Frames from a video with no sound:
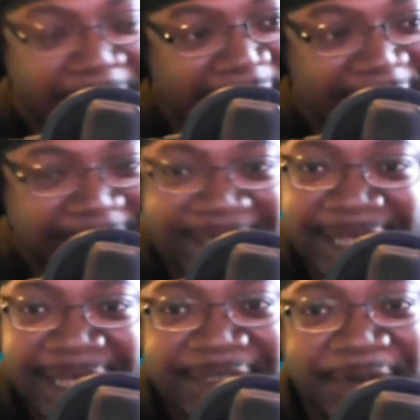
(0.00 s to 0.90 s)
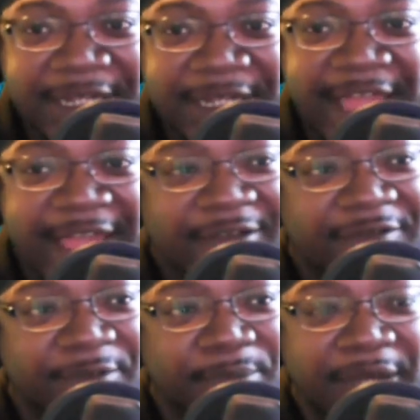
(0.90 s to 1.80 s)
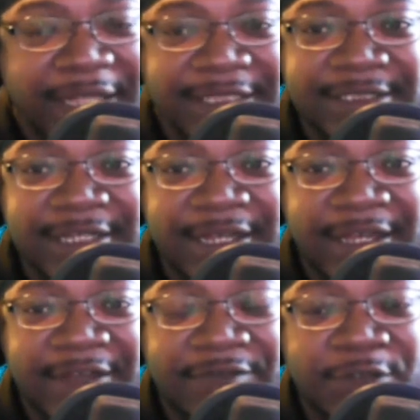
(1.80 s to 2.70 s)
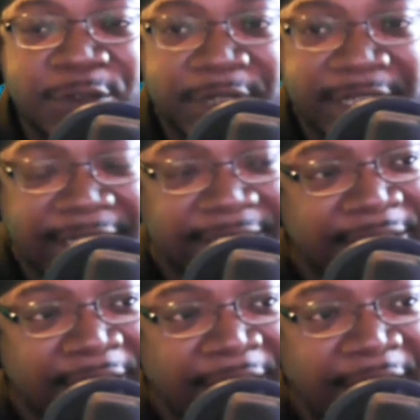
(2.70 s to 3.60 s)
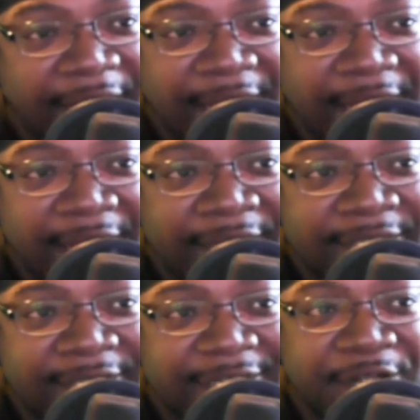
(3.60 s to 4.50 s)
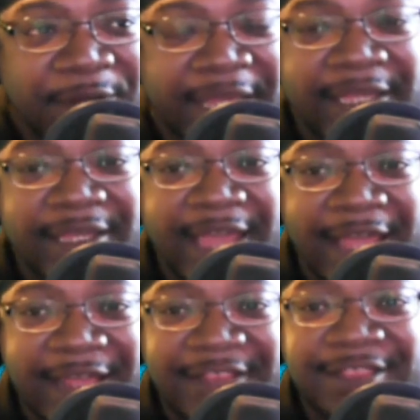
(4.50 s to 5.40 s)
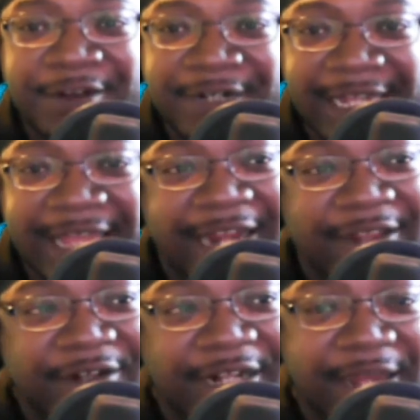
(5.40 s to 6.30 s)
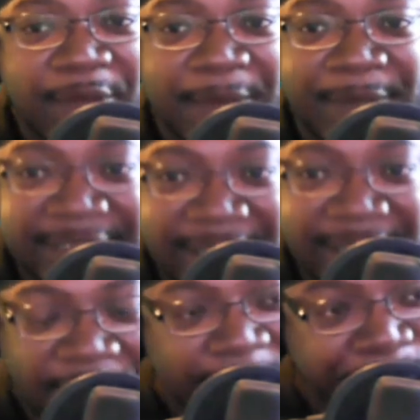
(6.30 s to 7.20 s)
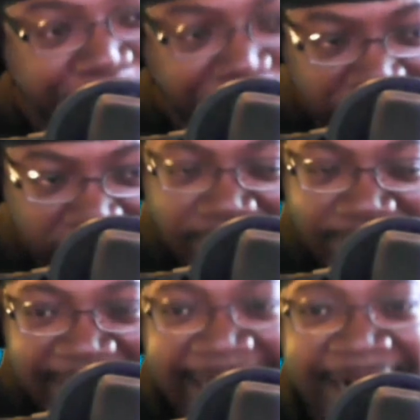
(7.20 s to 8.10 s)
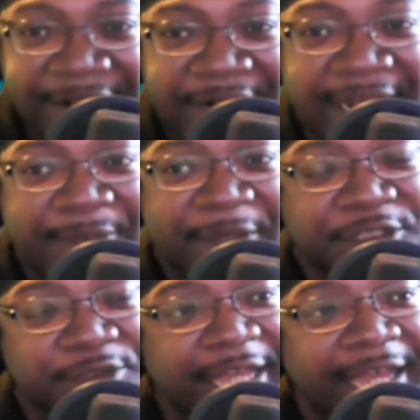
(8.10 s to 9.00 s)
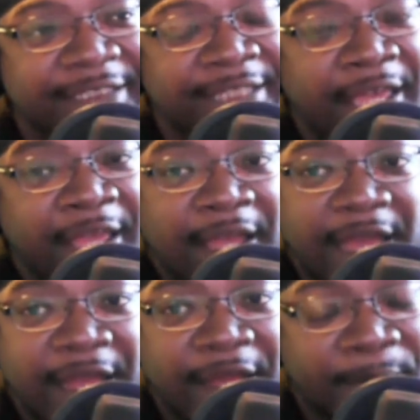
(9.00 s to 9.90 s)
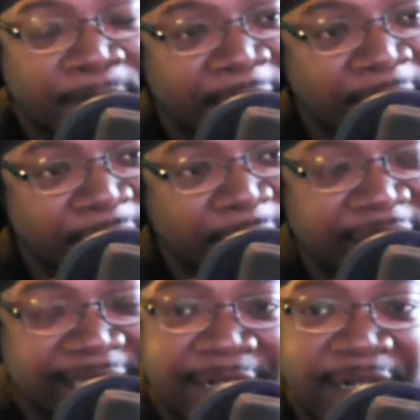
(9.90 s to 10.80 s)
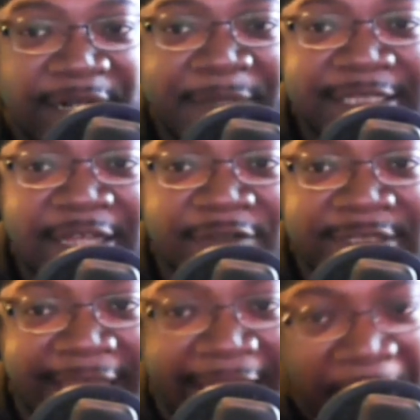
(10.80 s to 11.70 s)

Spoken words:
These last 3.5 months of doing this, I learned a lot. I learned a lot about myself, and I learned a lot about you guys. One of the things I learned about myself is that